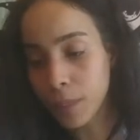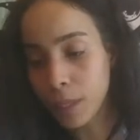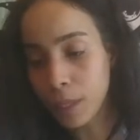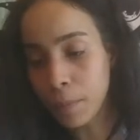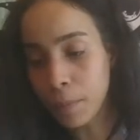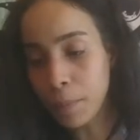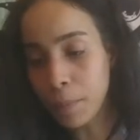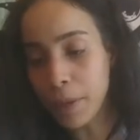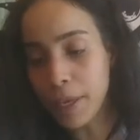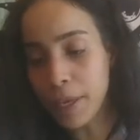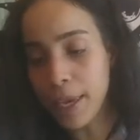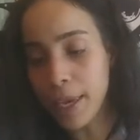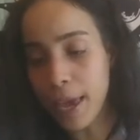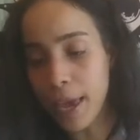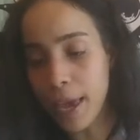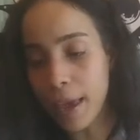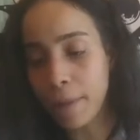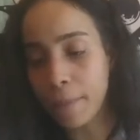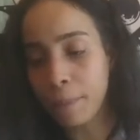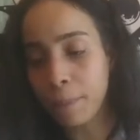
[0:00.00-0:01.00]
But
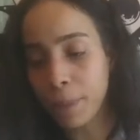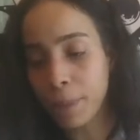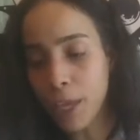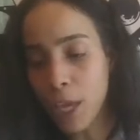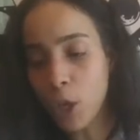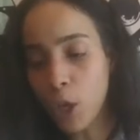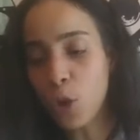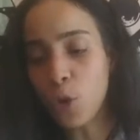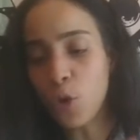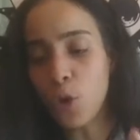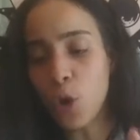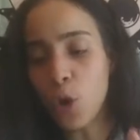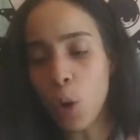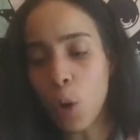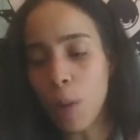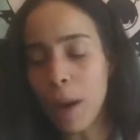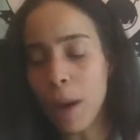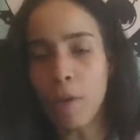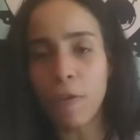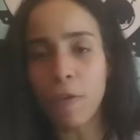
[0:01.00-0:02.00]
yeah, you
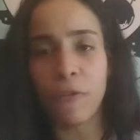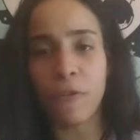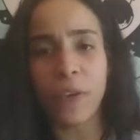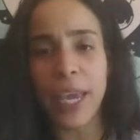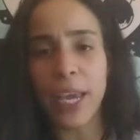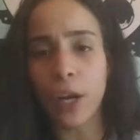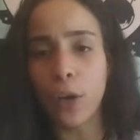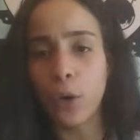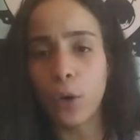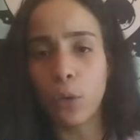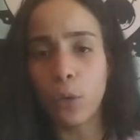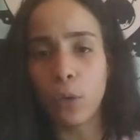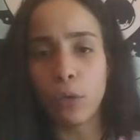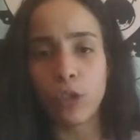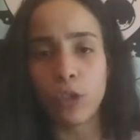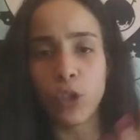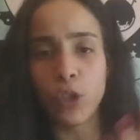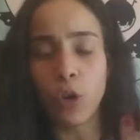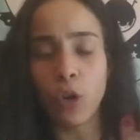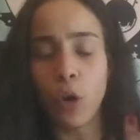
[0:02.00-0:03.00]
know about fake
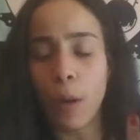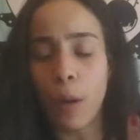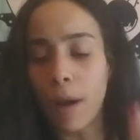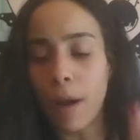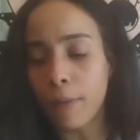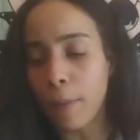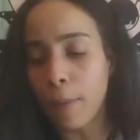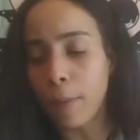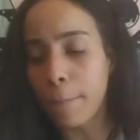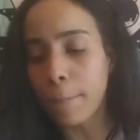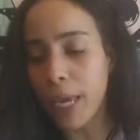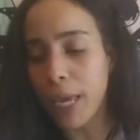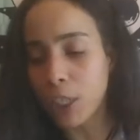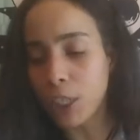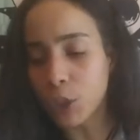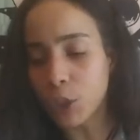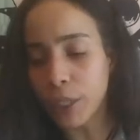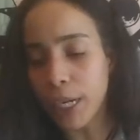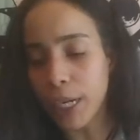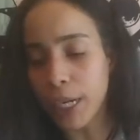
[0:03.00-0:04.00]
news. You know about the
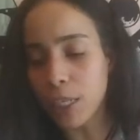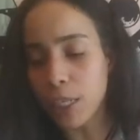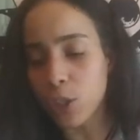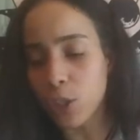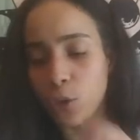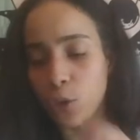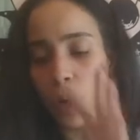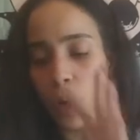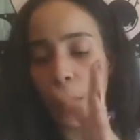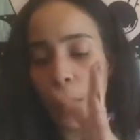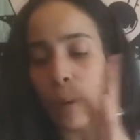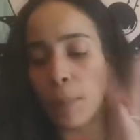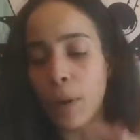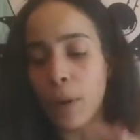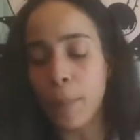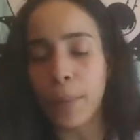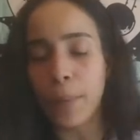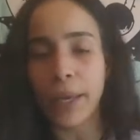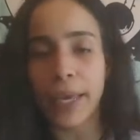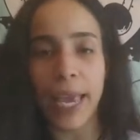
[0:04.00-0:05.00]
Matrix. You know about
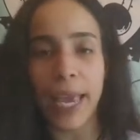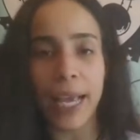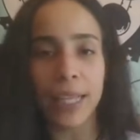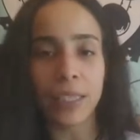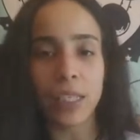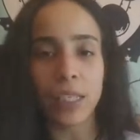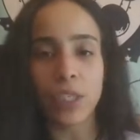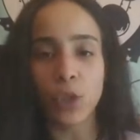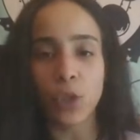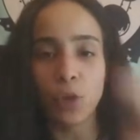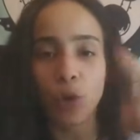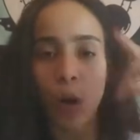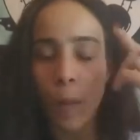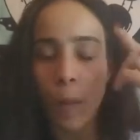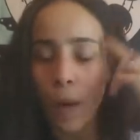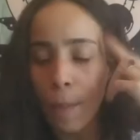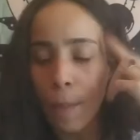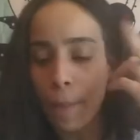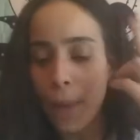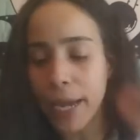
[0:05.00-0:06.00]
propagandas. You know
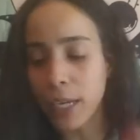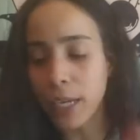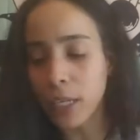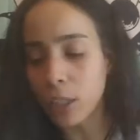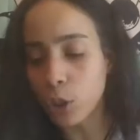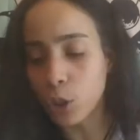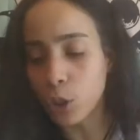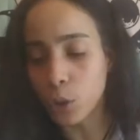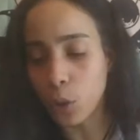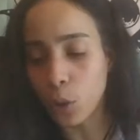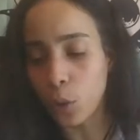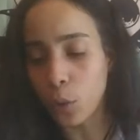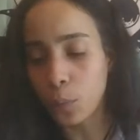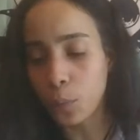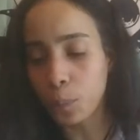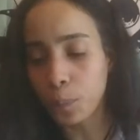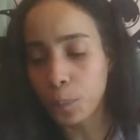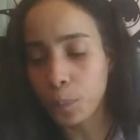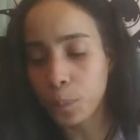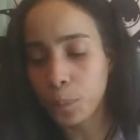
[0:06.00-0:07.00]
about mind
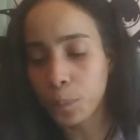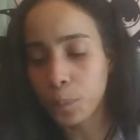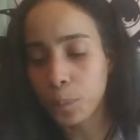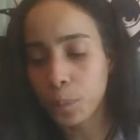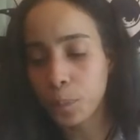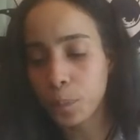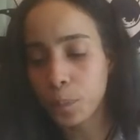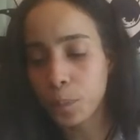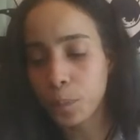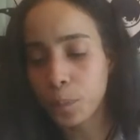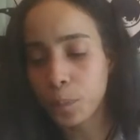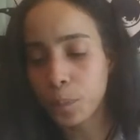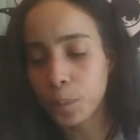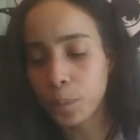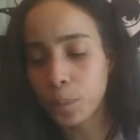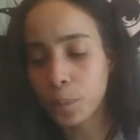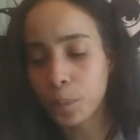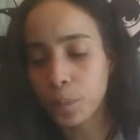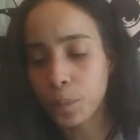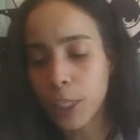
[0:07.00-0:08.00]
control.
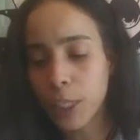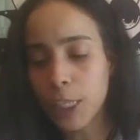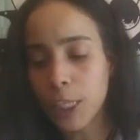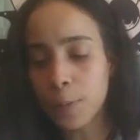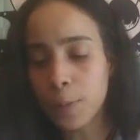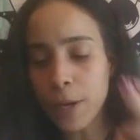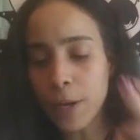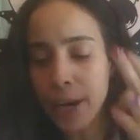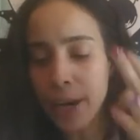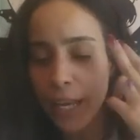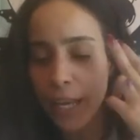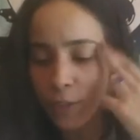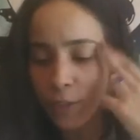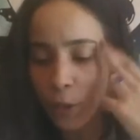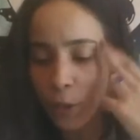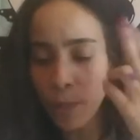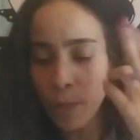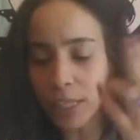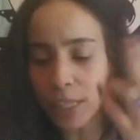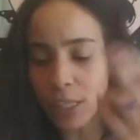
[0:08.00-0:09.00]
Spirit gives
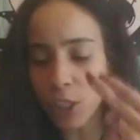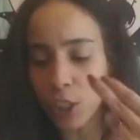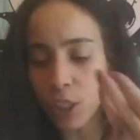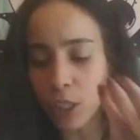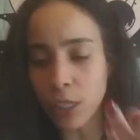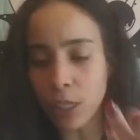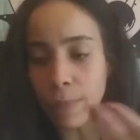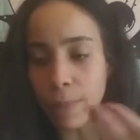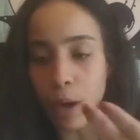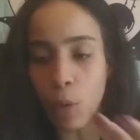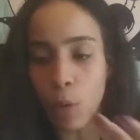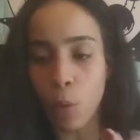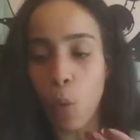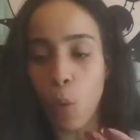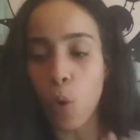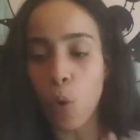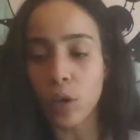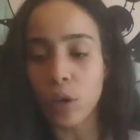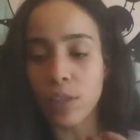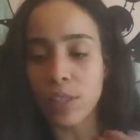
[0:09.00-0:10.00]
you messages about
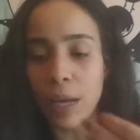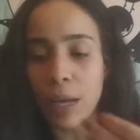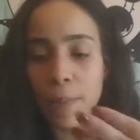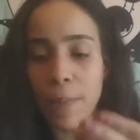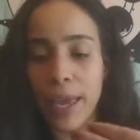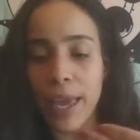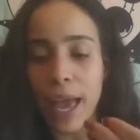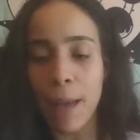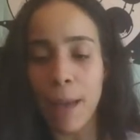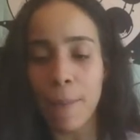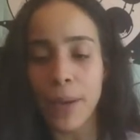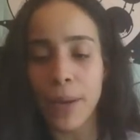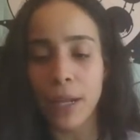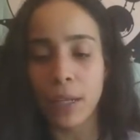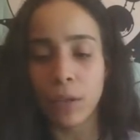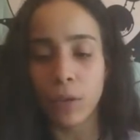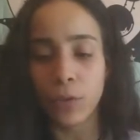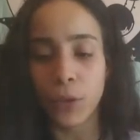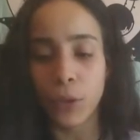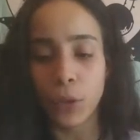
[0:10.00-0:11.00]
wars that may happen
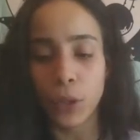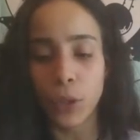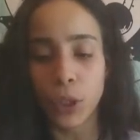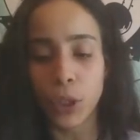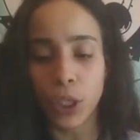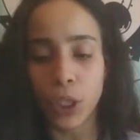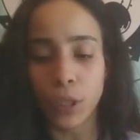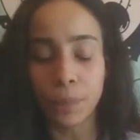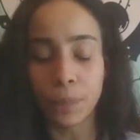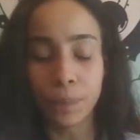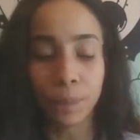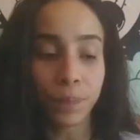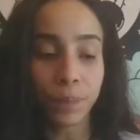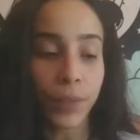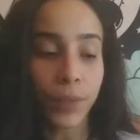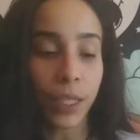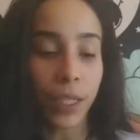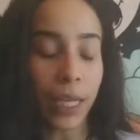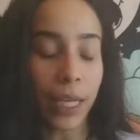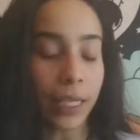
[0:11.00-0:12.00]
in the future.
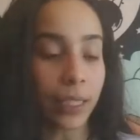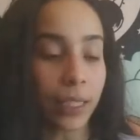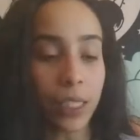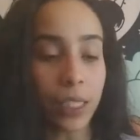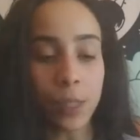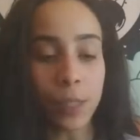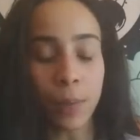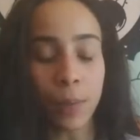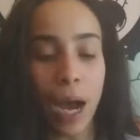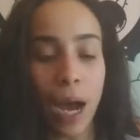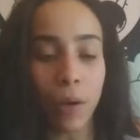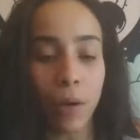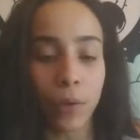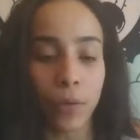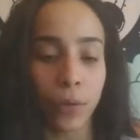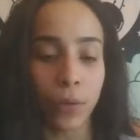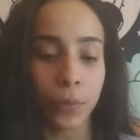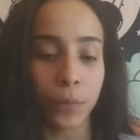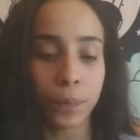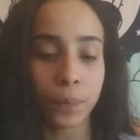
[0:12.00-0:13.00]
Like, this is
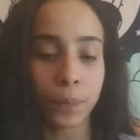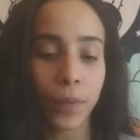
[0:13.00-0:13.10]
powerful.